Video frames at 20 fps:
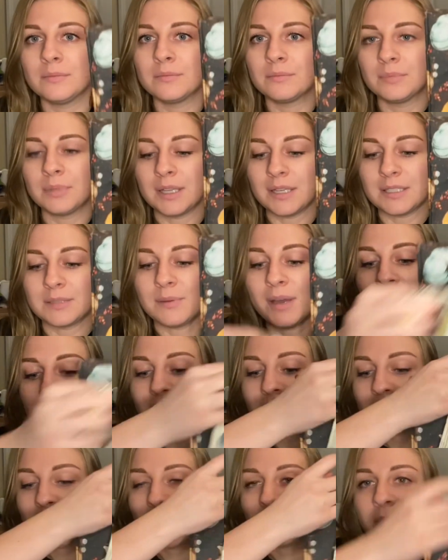
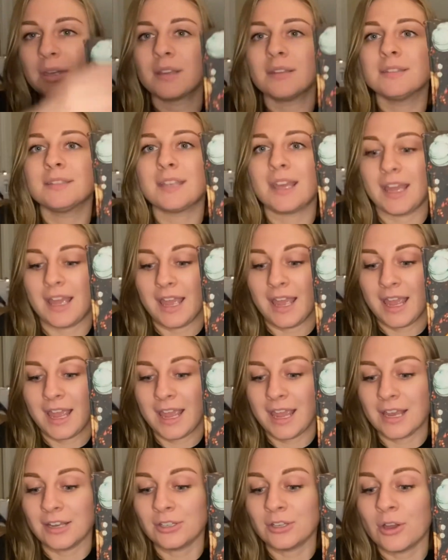placemats, napkins,
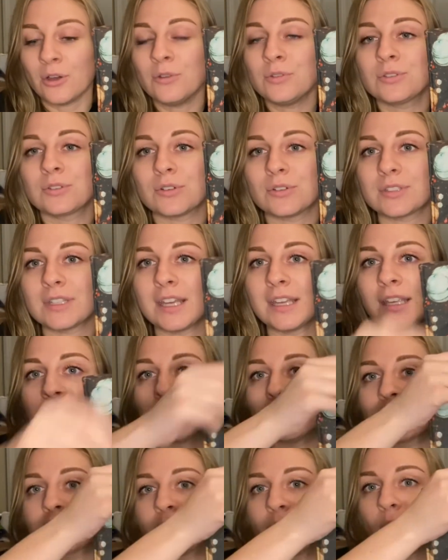and coasters and
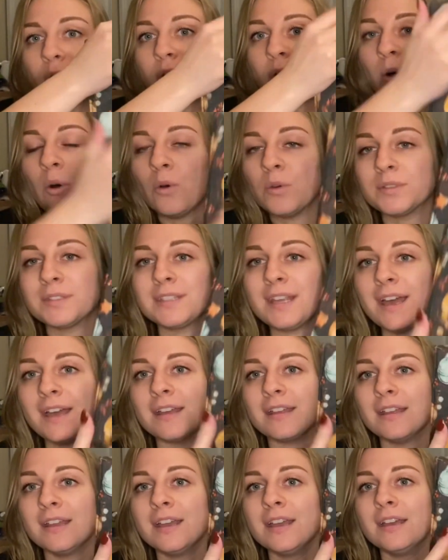give someone a whole set.